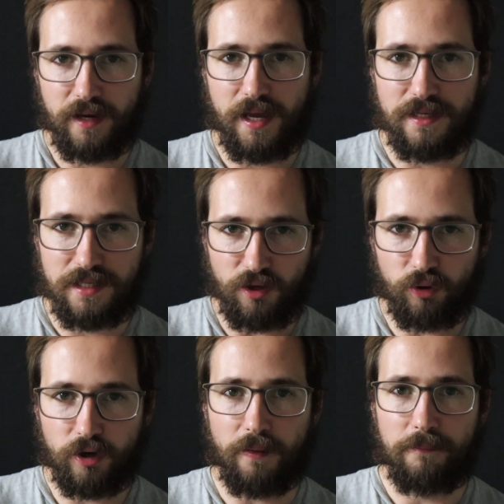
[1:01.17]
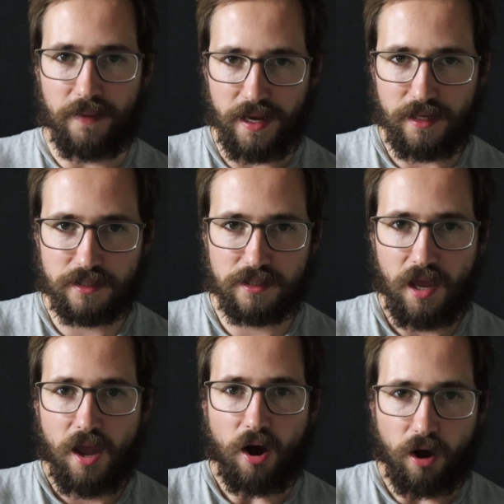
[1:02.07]
that a dealer makes
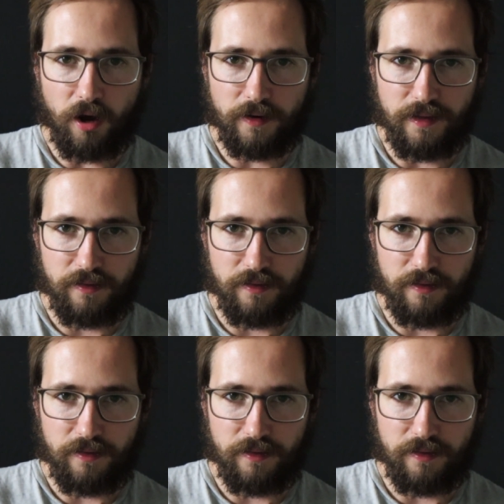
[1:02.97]
on